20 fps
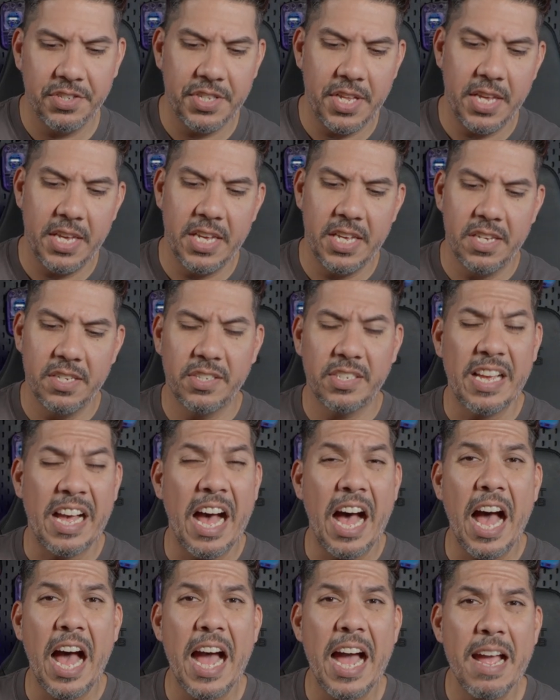thing is,
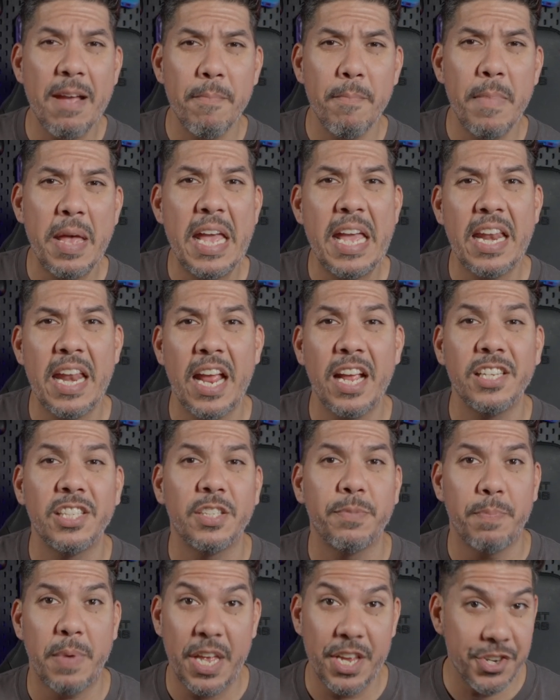I made a
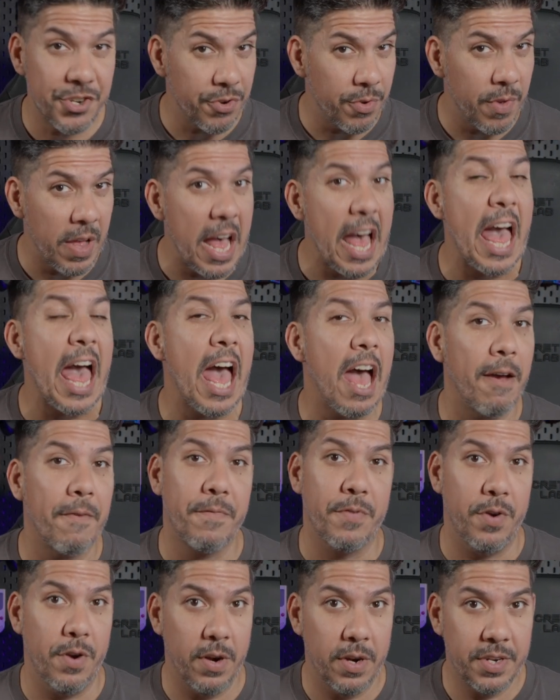special
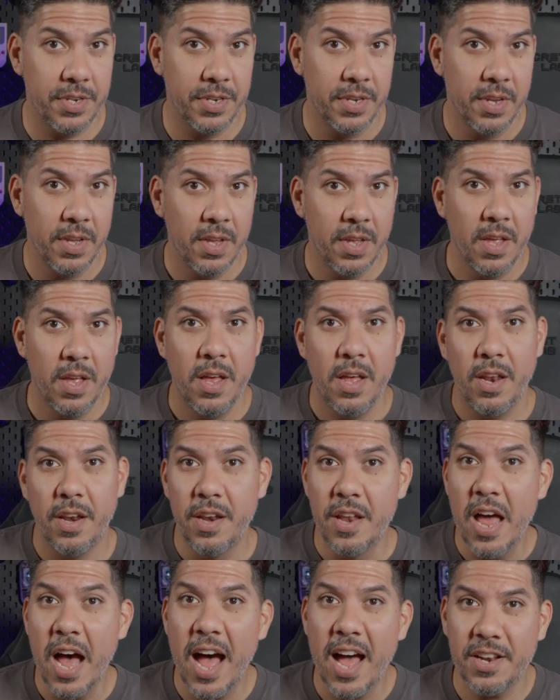effort
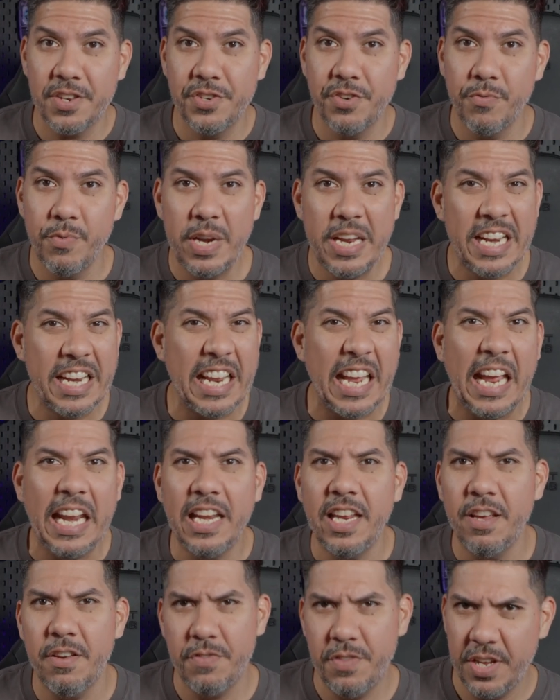not to read
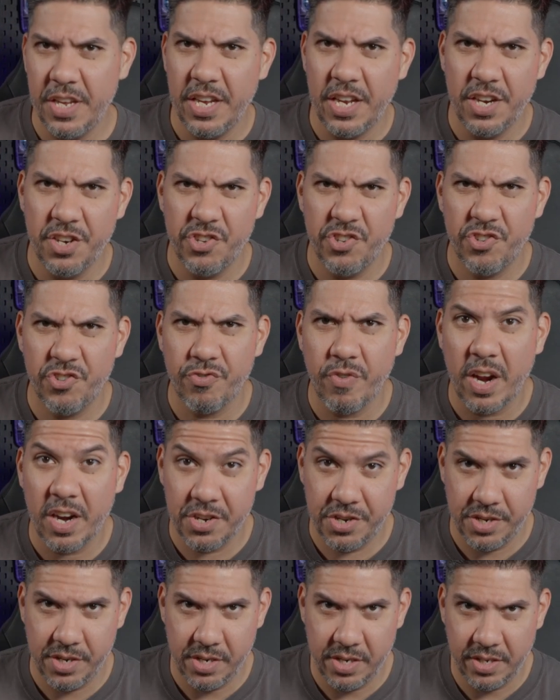any of the
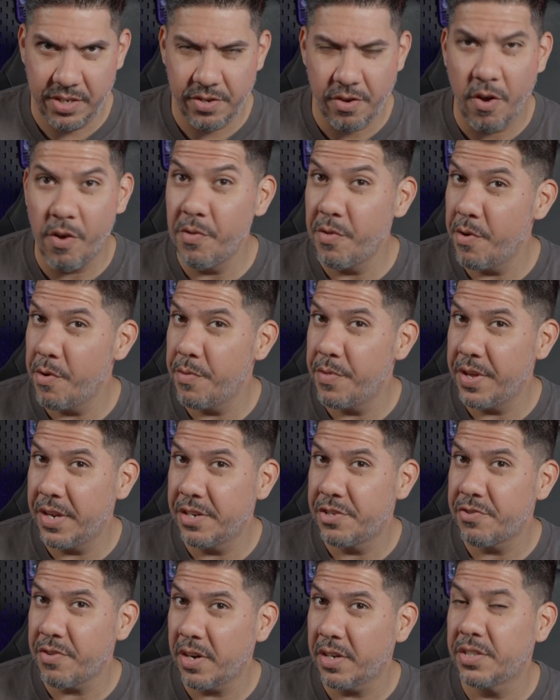instructions, although the
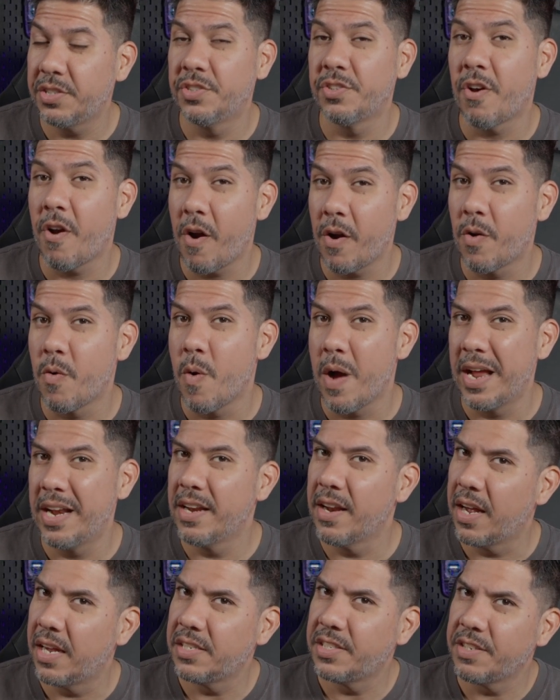instructions are quite
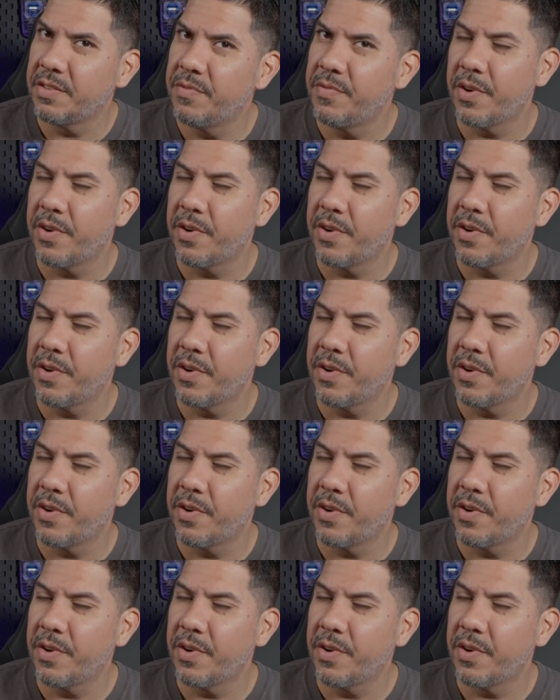nice and